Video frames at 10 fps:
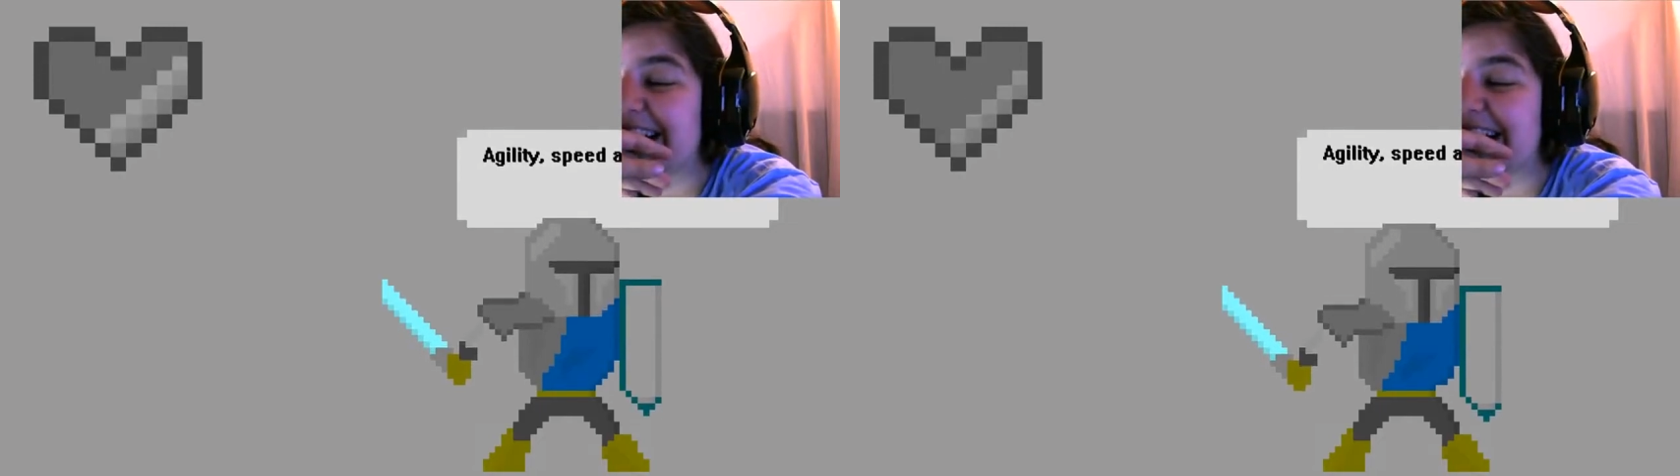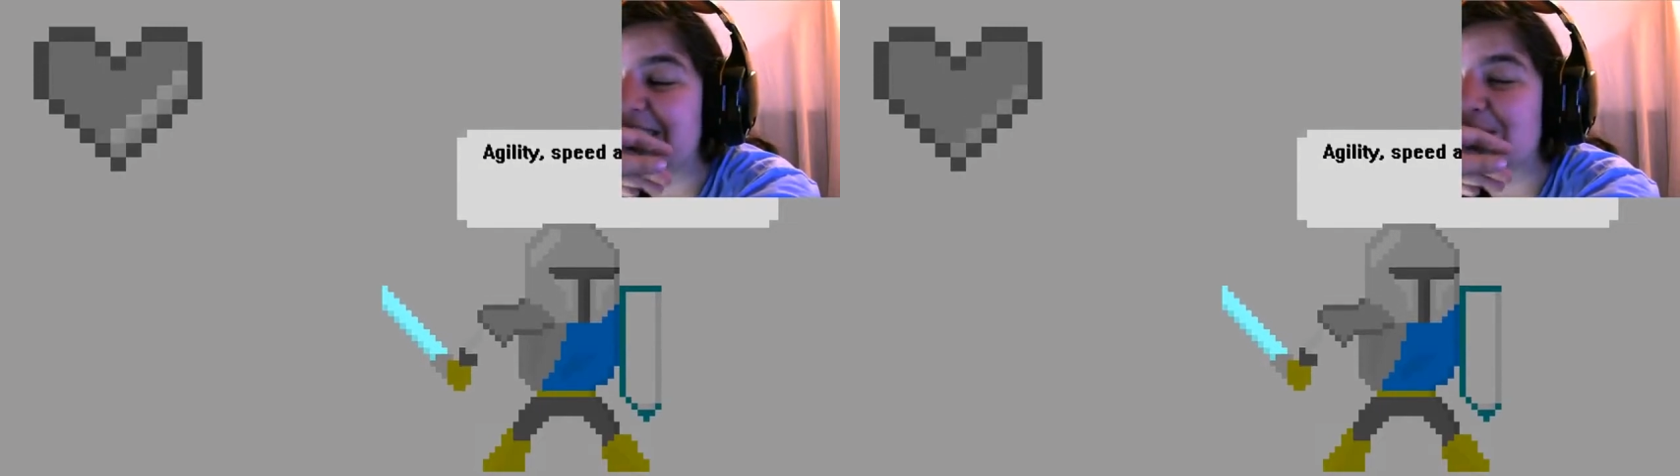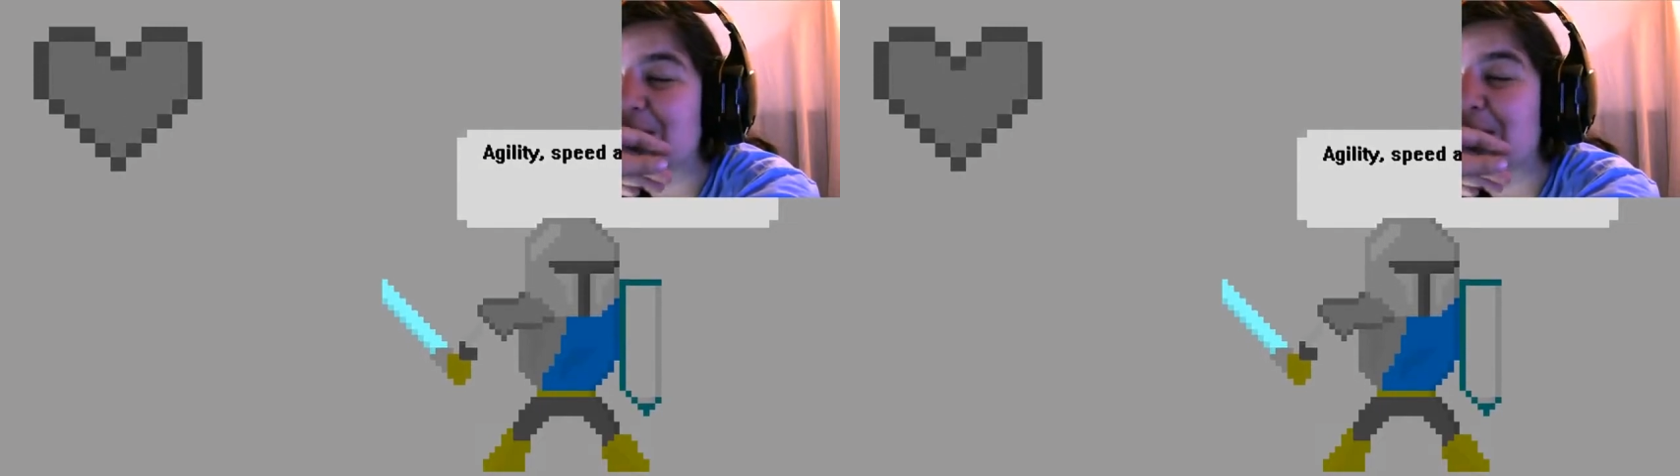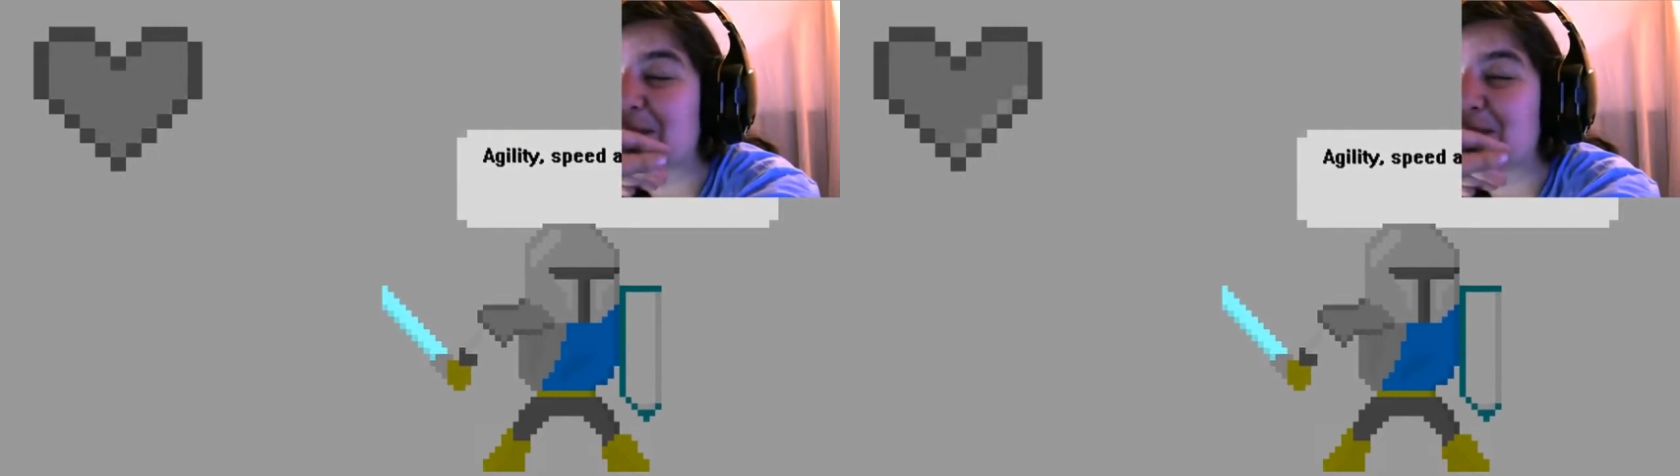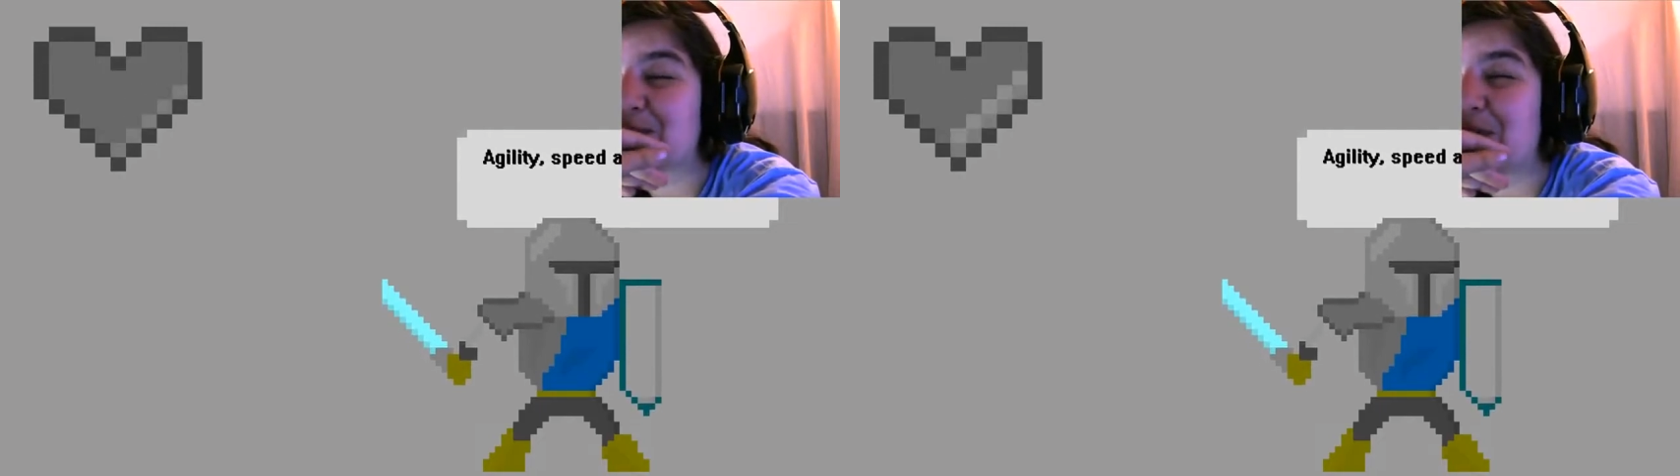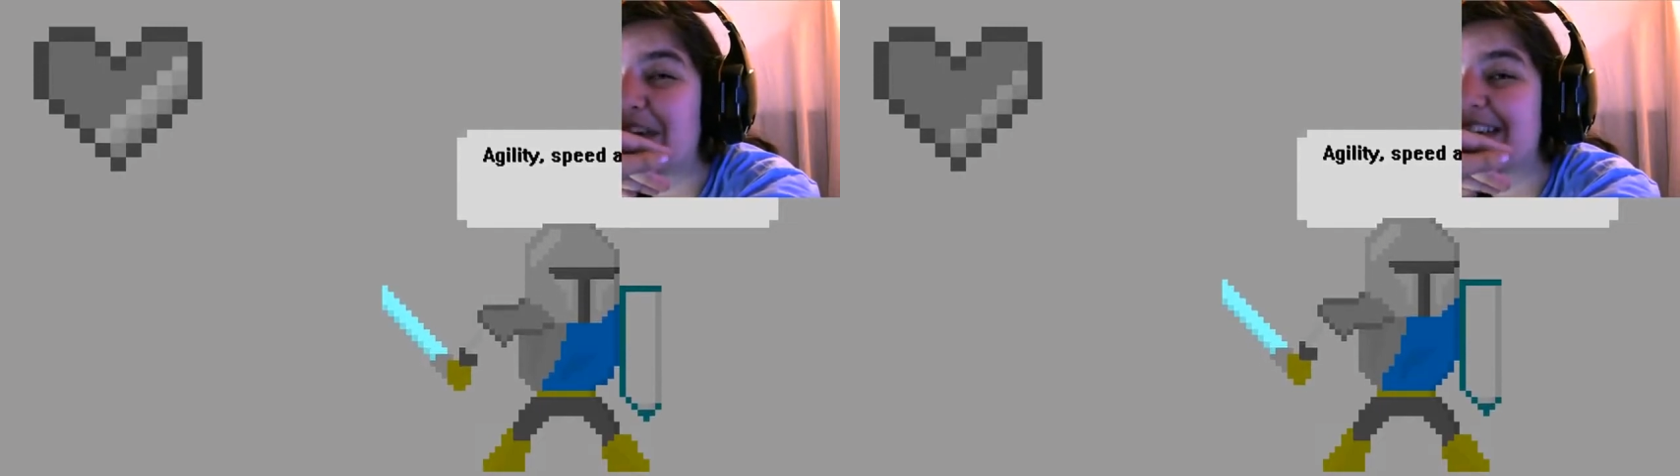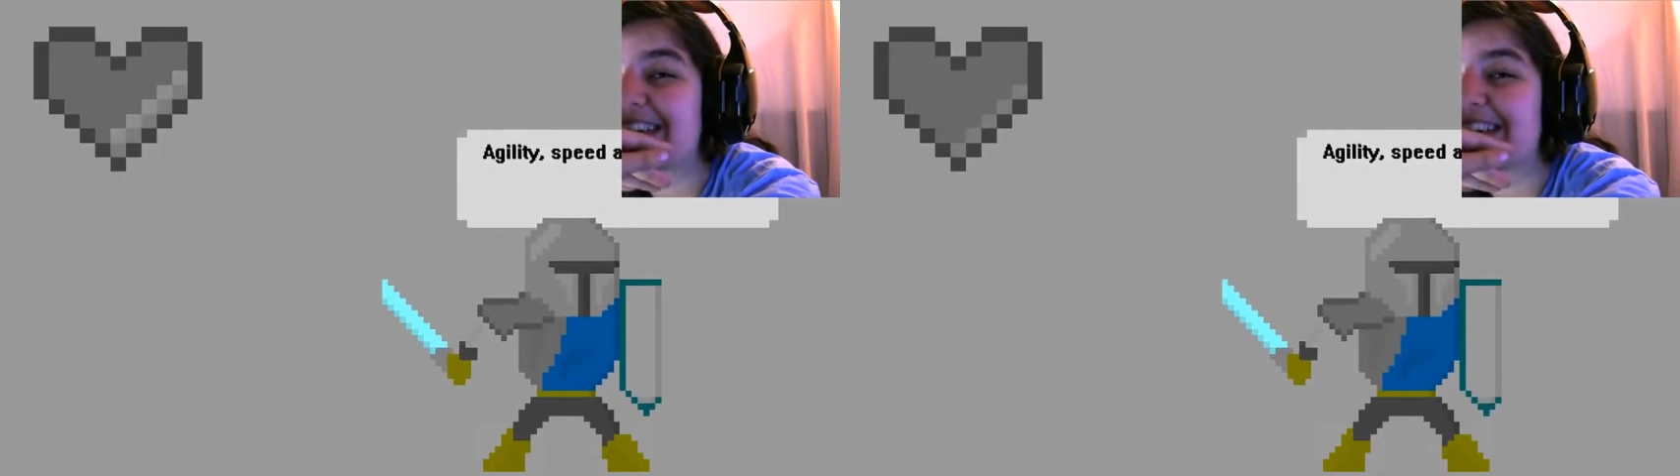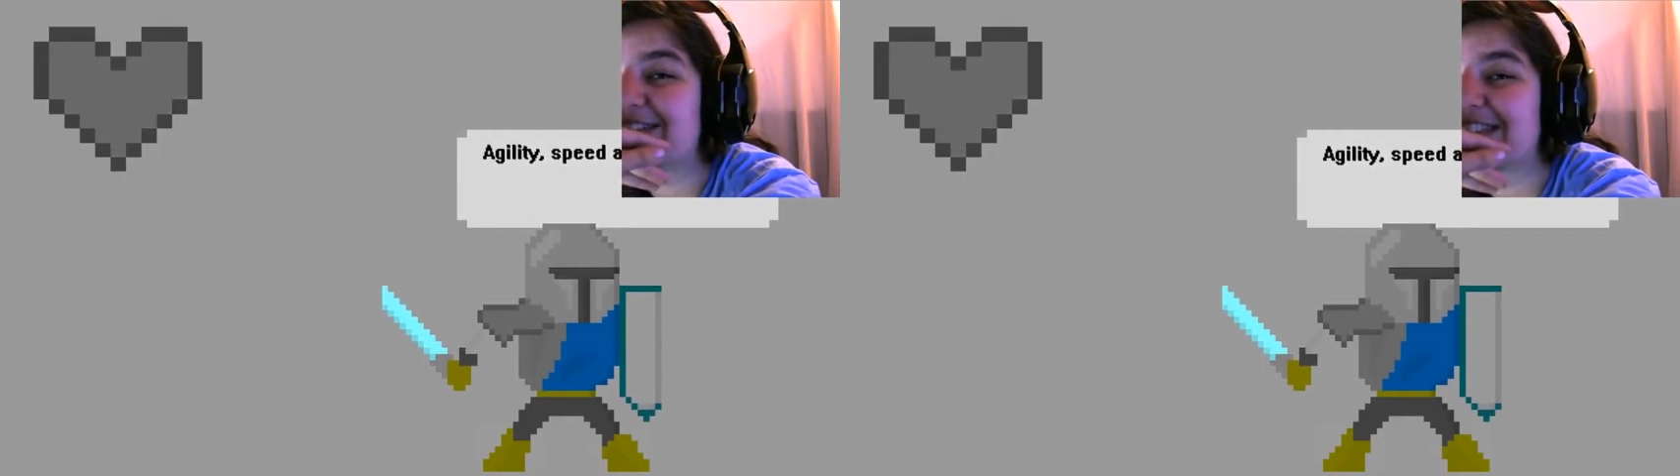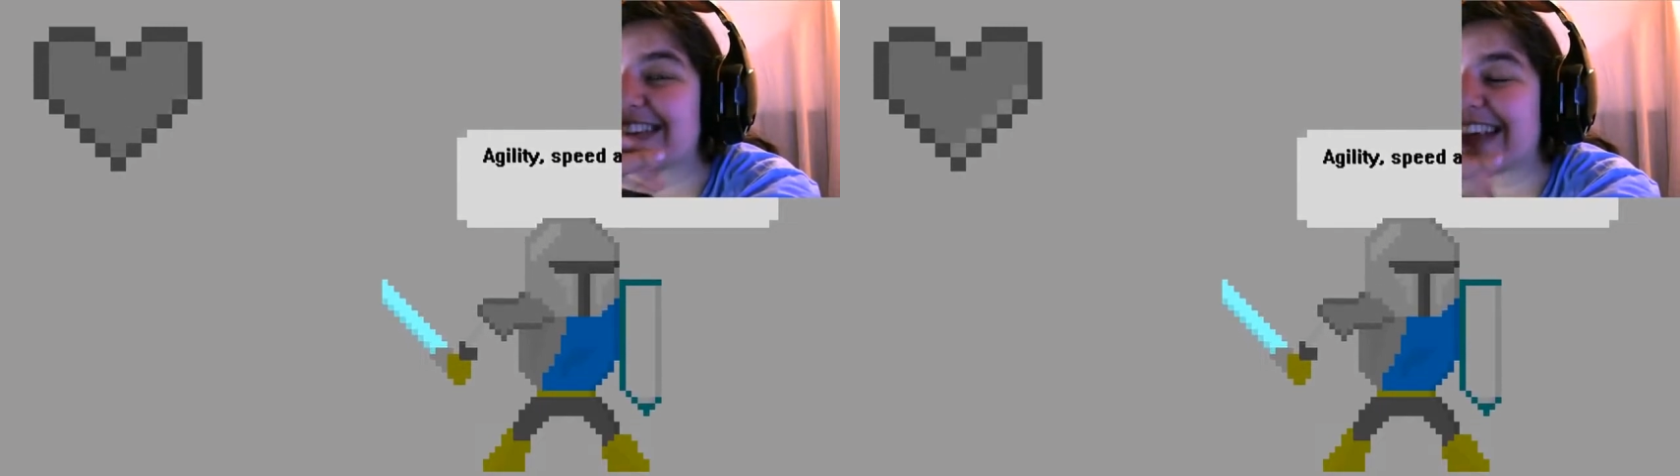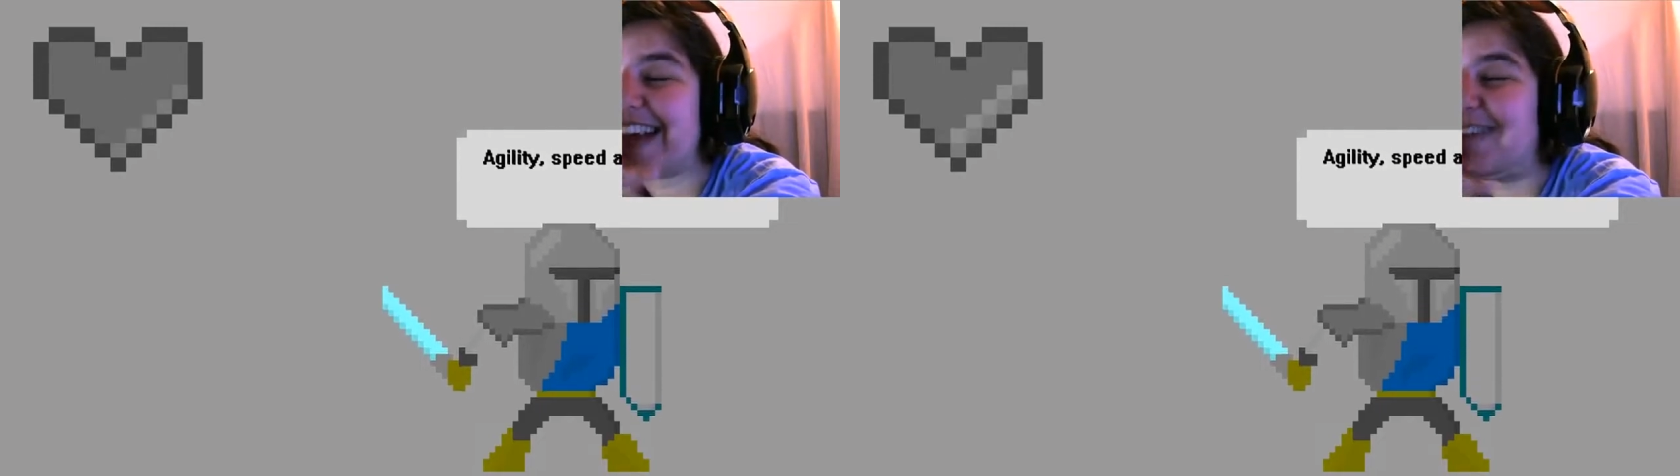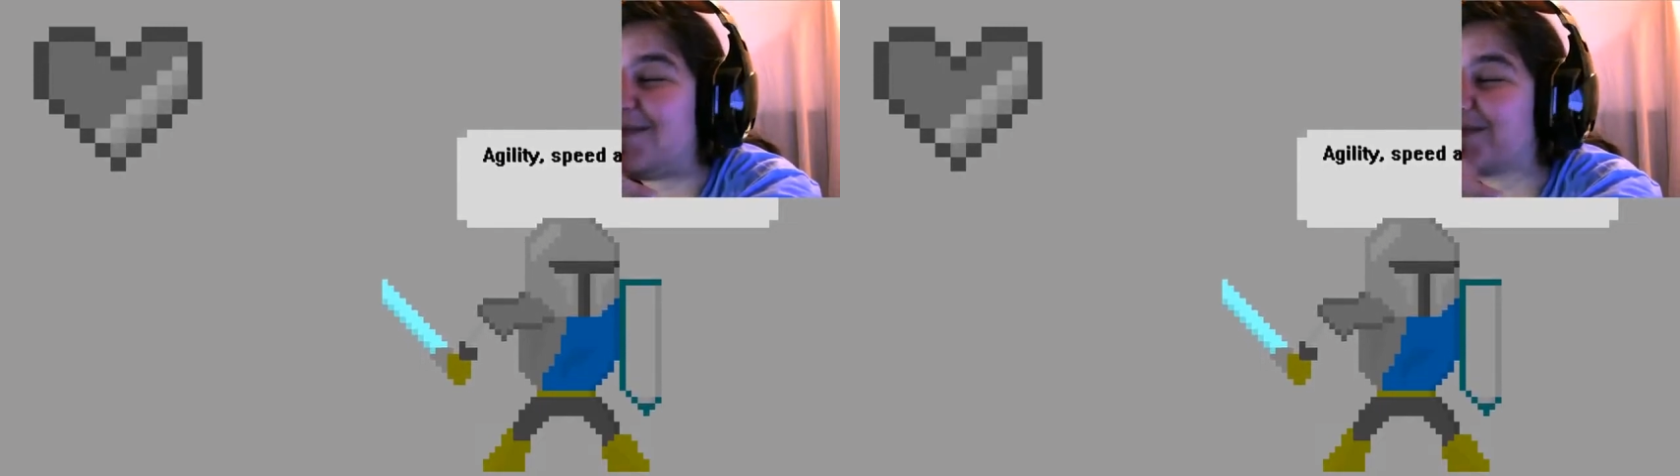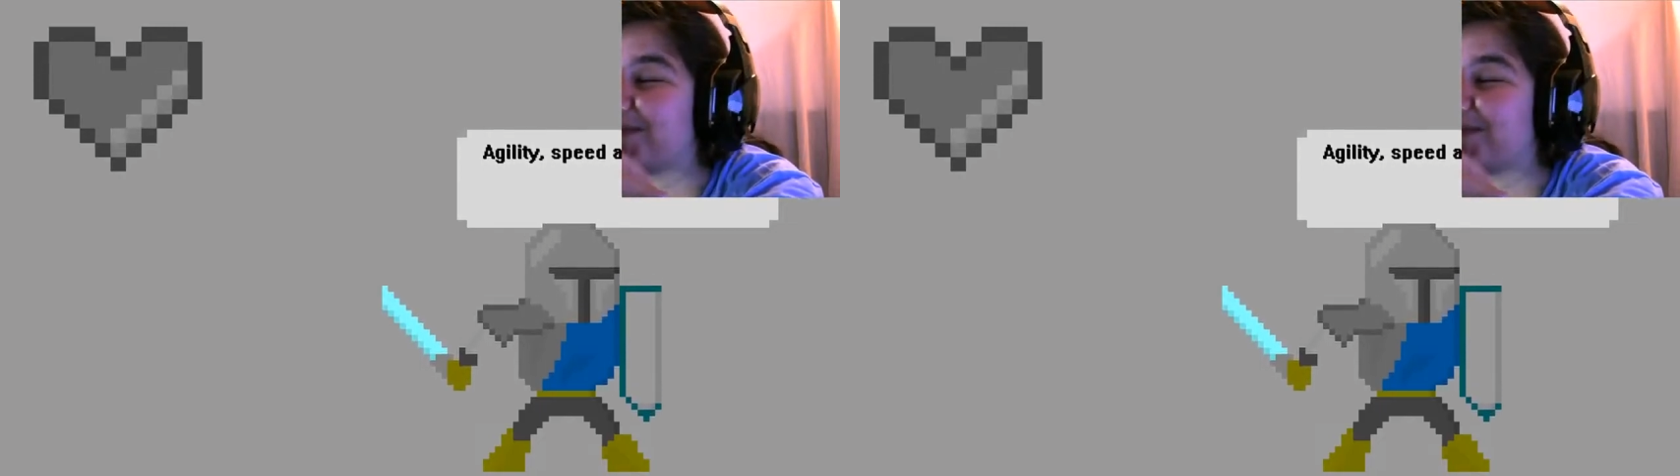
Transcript: don't know how much more I can take of this game.